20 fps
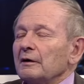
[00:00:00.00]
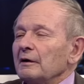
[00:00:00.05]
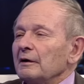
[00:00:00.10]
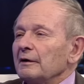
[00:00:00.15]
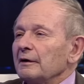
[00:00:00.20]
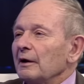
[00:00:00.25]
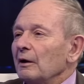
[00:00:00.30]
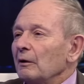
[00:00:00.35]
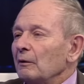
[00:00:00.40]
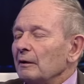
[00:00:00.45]

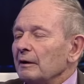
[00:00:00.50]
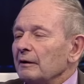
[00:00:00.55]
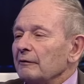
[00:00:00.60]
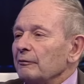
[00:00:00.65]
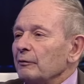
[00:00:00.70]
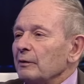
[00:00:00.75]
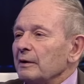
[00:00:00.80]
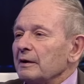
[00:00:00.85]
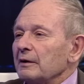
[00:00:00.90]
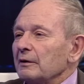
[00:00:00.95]
Now, if
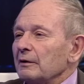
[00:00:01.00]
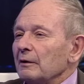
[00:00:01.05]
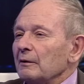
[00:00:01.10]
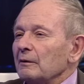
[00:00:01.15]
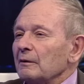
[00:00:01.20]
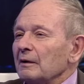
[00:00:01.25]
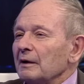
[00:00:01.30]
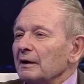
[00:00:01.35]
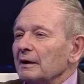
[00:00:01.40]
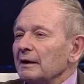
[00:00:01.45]
we could
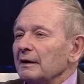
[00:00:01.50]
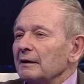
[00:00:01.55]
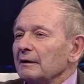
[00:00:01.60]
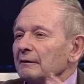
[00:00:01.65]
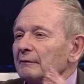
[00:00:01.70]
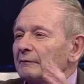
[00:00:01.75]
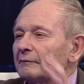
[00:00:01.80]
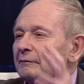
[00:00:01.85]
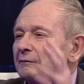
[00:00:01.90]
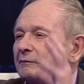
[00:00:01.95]
only
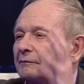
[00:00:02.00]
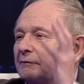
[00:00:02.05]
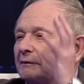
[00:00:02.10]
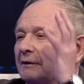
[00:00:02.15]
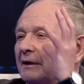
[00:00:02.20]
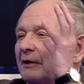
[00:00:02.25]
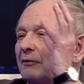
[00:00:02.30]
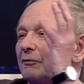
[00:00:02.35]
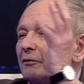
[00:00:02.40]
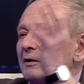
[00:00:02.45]

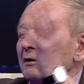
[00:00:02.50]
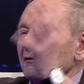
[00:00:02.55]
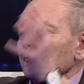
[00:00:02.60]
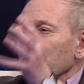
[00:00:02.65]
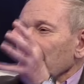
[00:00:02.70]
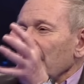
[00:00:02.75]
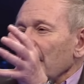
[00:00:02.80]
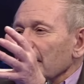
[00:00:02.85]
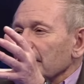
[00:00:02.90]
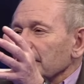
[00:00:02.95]
get rid of
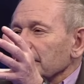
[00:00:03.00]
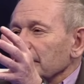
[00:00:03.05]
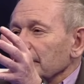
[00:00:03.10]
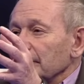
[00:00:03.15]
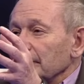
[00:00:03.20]
that,